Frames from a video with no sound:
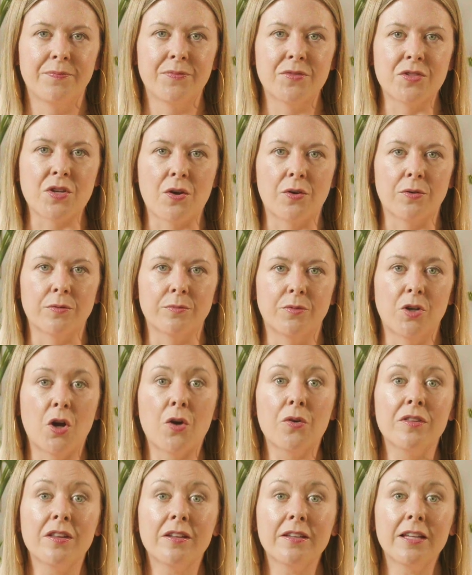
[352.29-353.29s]
So
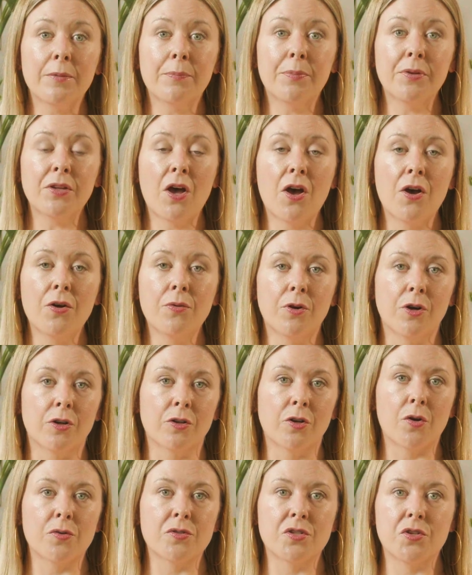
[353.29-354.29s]
go to the link below or
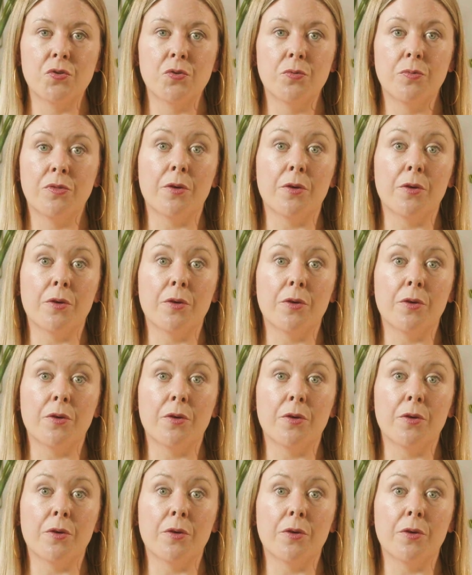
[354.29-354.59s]
go to